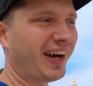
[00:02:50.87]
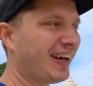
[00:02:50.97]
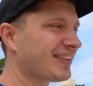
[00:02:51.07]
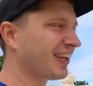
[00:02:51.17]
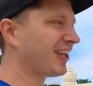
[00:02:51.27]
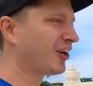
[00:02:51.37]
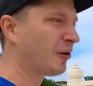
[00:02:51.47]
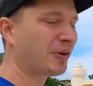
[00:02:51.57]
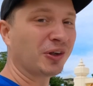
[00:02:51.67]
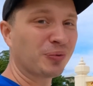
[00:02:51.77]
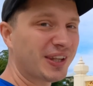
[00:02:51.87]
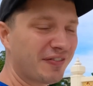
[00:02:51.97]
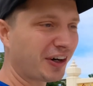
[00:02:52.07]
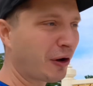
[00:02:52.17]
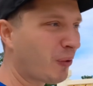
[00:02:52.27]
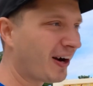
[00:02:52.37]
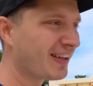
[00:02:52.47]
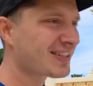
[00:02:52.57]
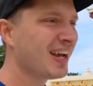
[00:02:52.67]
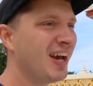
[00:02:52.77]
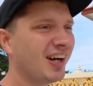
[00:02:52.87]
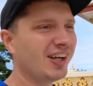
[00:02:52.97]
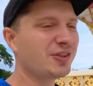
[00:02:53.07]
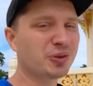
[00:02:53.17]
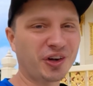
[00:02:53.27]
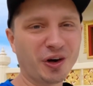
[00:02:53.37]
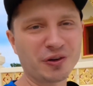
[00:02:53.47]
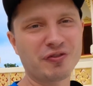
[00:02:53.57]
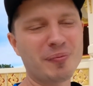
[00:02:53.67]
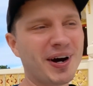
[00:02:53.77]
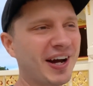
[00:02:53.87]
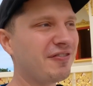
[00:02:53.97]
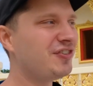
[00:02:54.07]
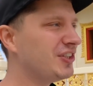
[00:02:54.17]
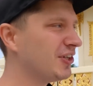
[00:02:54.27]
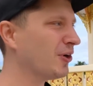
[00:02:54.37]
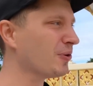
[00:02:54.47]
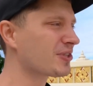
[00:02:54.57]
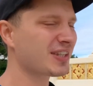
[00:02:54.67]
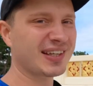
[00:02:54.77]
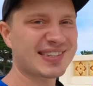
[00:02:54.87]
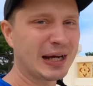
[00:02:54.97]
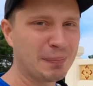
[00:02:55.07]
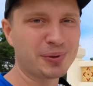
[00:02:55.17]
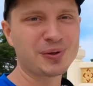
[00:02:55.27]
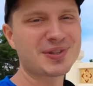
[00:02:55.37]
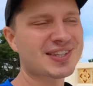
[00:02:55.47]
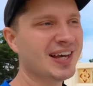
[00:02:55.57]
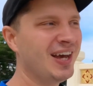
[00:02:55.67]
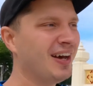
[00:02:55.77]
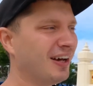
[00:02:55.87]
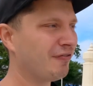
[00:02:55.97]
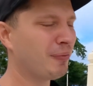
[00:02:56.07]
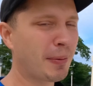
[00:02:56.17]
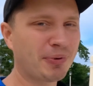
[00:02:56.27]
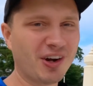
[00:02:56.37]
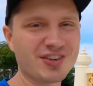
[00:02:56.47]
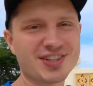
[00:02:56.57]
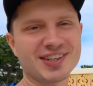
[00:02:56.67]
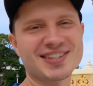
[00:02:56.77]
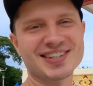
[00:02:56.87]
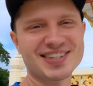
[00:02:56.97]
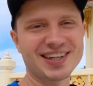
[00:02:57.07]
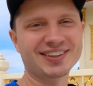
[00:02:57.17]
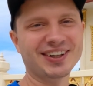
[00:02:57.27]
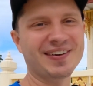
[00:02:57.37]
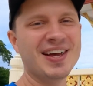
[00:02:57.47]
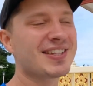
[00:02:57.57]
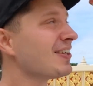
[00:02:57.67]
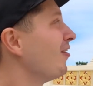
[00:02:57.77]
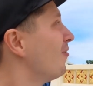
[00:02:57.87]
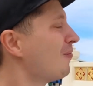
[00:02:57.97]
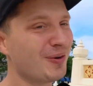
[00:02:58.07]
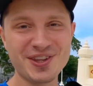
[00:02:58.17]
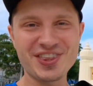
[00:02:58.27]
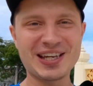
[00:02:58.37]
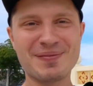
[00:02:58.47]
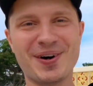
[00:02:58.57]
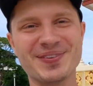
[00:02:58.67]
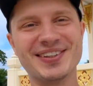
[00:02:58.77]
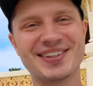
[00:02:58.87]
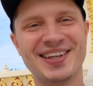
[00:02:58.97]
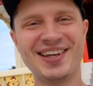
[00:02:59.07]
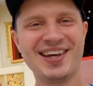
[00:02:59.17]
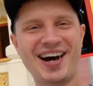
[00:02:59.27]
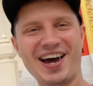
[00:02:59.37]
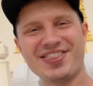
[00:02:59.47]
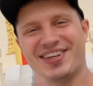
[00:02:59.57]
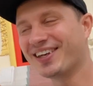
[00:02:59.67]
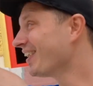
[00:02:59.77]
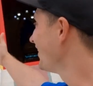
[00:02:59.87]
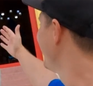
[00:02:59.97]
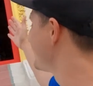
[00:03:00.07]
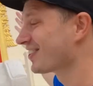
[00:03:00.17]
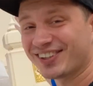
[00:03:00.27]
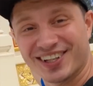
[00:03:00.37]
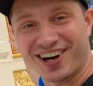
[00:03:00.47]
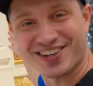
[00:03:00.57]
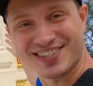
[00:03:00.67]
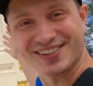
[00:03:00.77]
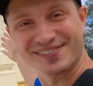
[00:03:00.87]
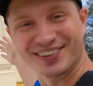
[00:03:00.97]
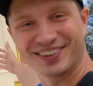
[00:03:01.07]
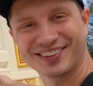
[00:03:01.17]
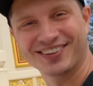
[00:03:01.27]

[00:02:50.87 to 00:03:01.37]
and I can come here whenever I want to record for my videos, examples, for my projects, etc. So what do you think about it? I think it's really awesome.